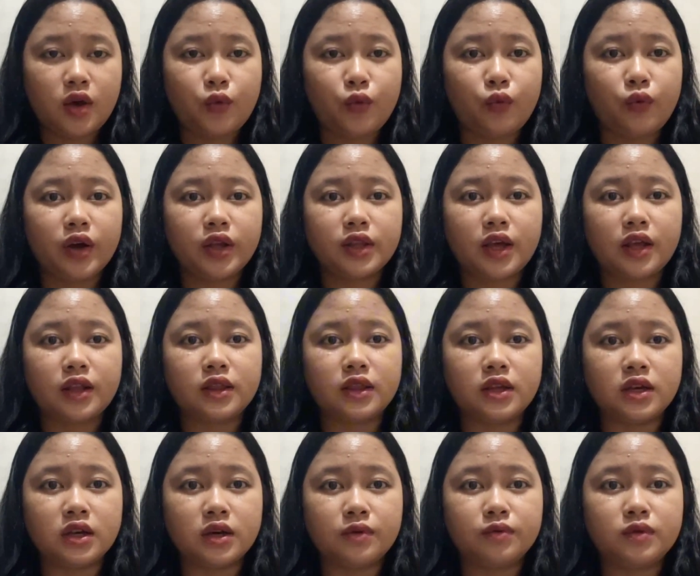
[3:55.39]
wide at
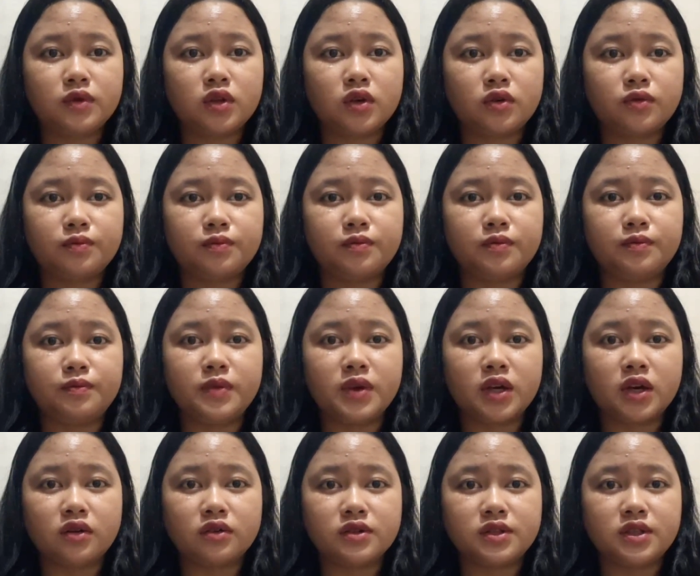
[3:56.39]
the top
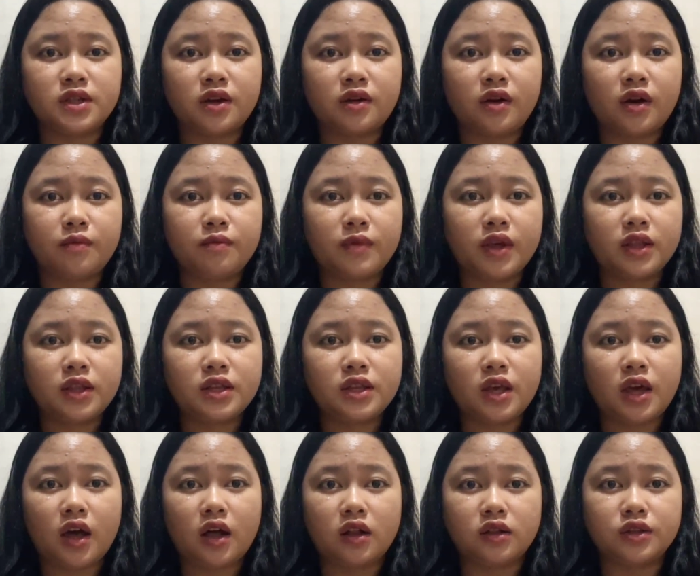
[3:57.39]
because there are many
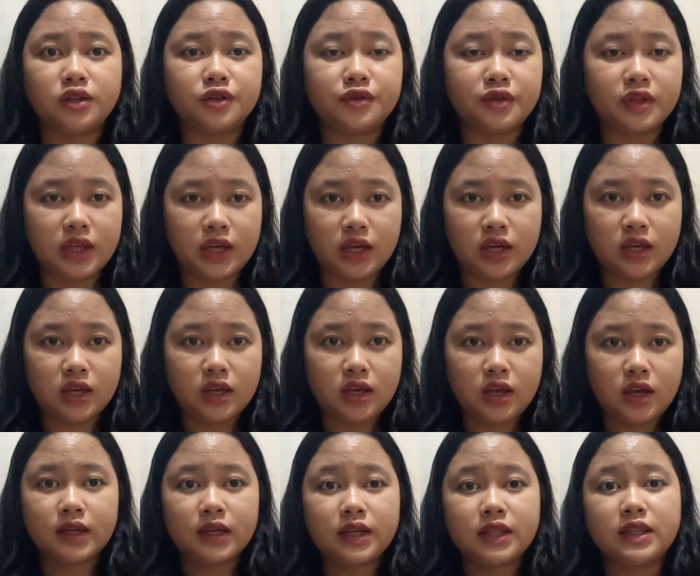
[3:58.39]
elderly.
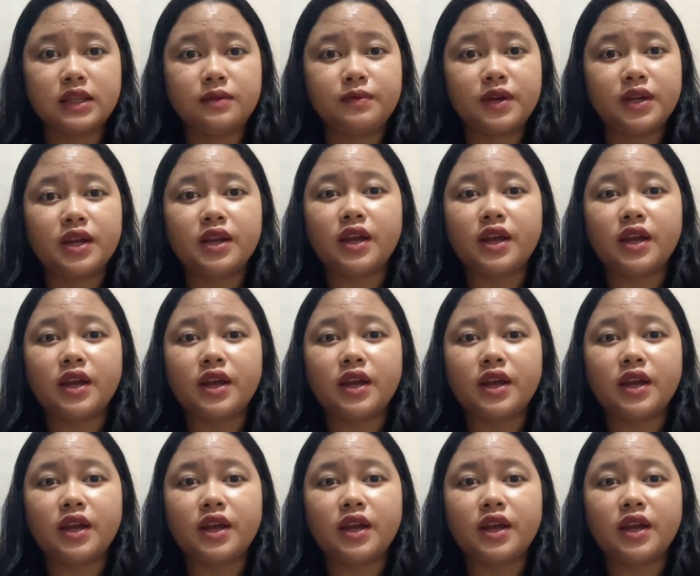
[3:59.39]
The median